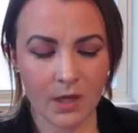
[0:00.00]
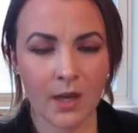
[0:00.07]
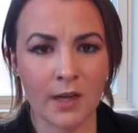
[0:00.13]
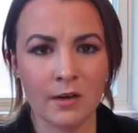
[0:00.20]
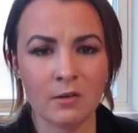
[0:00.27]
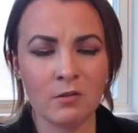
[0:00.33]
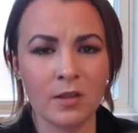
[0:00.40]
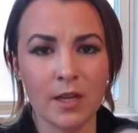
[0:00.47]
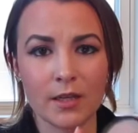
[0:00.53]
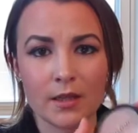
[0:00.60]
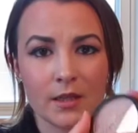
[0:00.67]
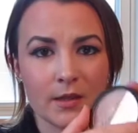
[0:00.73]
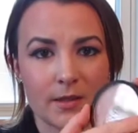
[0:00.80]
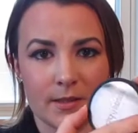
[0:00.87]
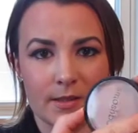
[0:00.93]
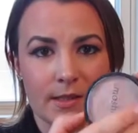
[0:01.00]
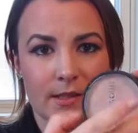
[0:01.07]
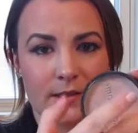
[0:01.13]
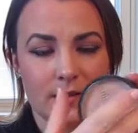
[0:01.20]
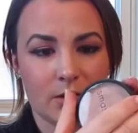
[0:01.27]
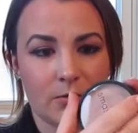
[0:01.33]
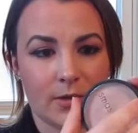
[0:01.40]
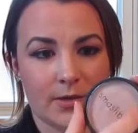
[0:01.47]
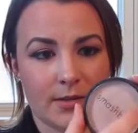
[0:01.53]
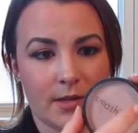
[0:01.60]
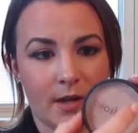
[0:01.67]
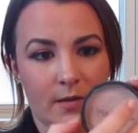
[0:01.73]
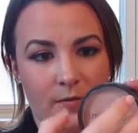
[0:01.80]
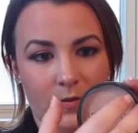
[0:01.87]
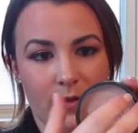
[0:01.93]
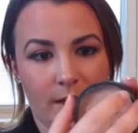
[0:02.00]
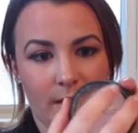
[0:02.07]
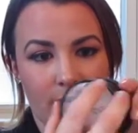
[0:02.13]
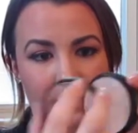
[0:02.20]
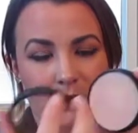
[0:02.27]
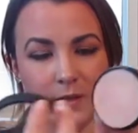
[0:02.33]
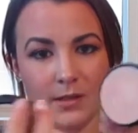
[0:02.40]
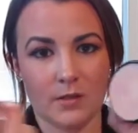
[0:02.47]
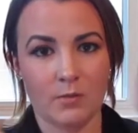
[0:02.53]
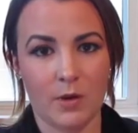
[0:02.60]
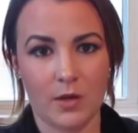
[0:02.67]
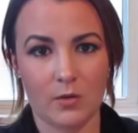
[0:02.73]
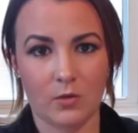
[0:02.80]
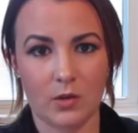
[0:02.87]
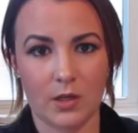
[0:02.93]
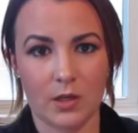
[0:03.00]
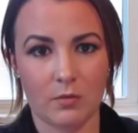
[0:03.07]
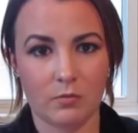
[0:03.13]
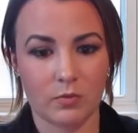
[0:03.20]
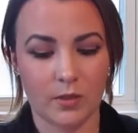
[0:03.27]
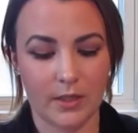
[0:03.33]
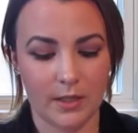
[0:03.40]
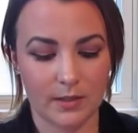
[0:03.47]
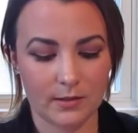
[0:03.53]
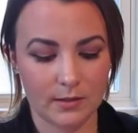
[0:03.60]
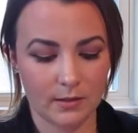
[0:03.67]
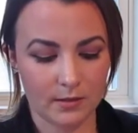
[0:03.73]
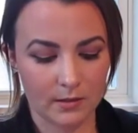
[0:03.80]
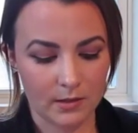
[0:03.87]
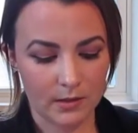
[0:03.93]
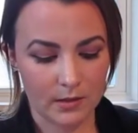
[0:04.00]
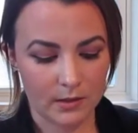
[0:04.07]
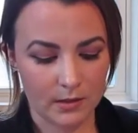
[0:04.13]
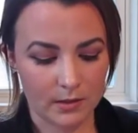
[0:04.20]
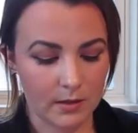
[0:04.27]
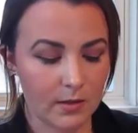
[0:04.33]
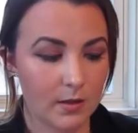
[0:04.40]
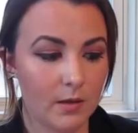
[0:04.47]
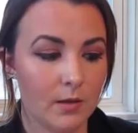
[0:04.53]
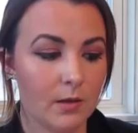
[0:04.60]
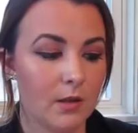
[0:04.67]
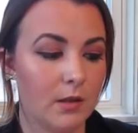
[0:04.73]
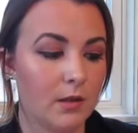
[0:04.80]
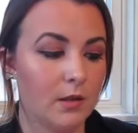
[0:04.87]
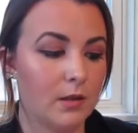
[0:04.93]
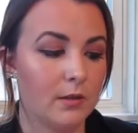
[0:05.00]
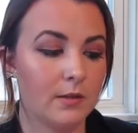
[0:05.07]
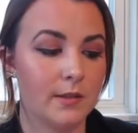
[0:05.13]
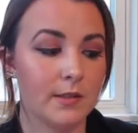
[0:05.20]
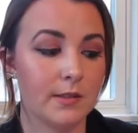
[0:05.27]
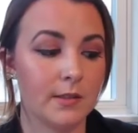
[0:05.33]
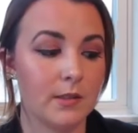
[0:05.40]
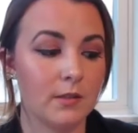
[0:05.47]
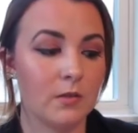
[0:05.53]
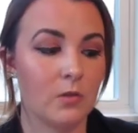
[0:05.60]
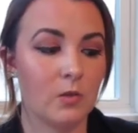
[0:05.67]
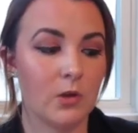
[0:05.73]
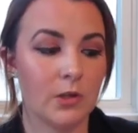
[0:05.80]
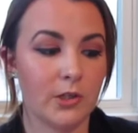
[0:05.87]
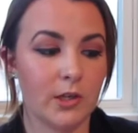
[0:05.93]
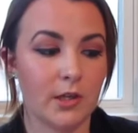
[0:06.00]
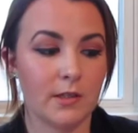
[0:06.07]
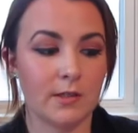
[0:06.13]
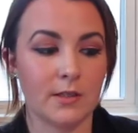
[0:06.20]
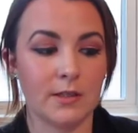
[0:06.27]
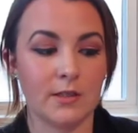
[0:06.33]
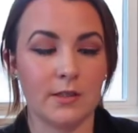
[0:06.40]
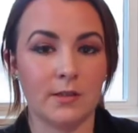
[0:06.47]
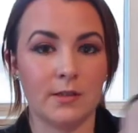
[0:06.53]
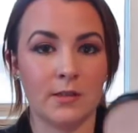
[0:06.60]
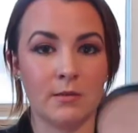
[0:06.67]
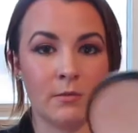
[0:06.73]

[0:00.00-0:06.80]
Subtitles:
I don't like that this has a twist off lid. That's my only complaint. This is gorgeous. This is the